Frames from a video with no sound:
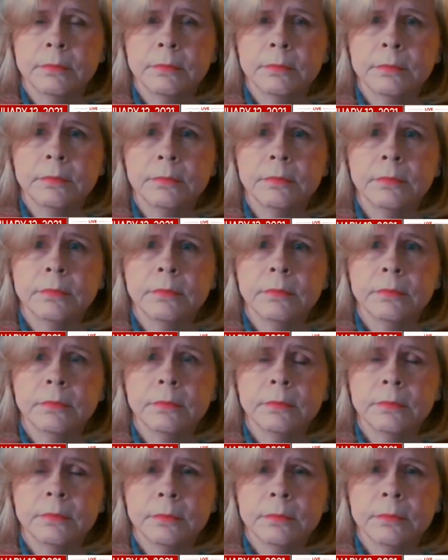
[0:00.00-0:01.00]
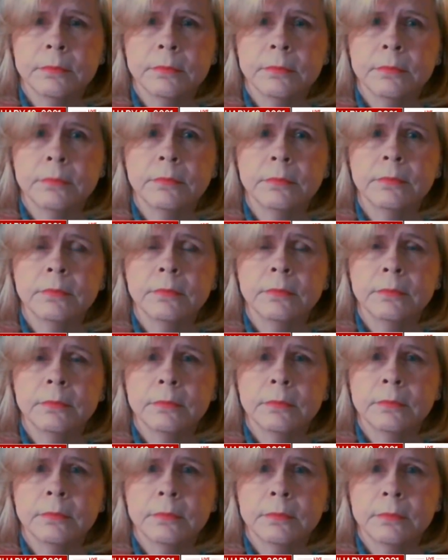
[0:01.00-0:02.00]

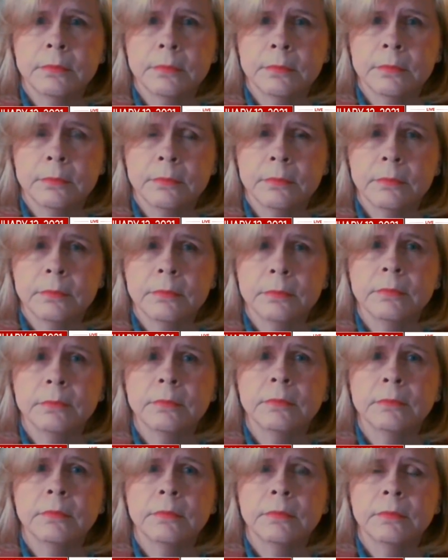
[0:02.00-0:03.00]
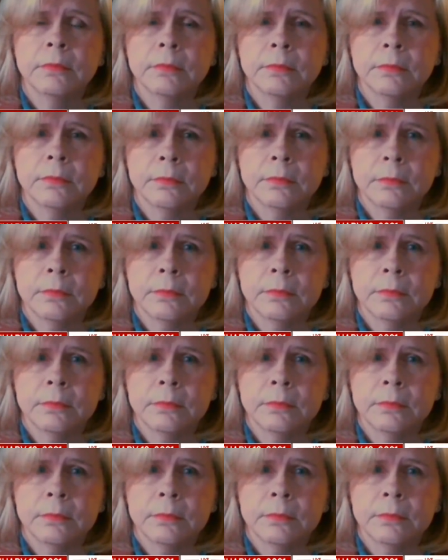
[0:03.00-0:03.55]
The person shown says nothing.